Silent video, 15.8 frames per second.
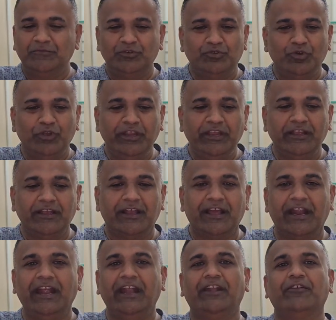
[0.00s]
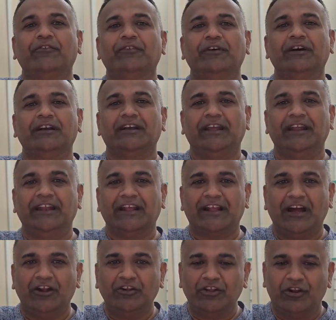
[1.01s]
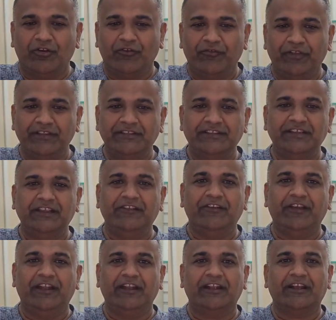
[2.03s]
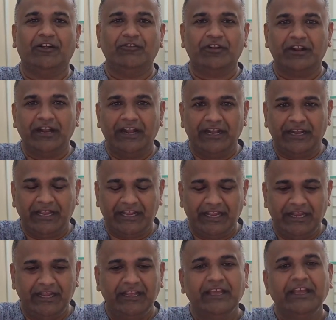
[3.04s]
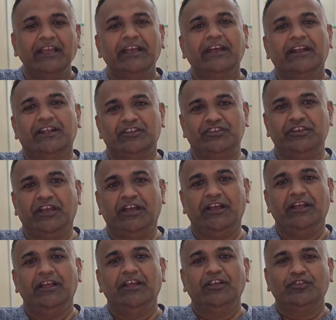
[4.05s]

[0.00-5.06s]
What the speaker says: doing great work in the counter-offensive and counter-attacking Russia.